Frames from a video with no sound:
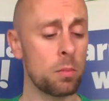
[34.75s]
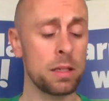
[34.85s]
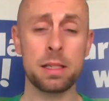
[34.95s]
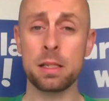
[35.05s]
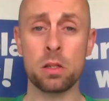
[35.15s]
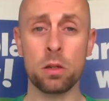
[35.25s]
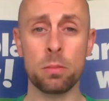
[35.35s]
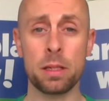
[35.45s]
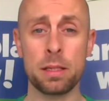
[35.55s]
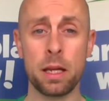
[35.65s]
Please listen
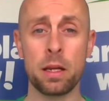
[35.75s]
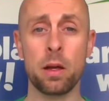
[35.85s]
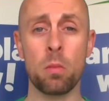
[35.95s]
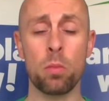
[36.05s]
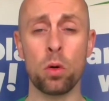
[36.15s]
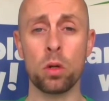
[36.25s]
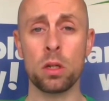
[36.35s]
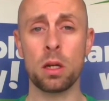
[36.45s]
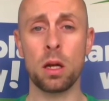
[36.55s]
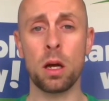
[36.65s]
up, please take it on board.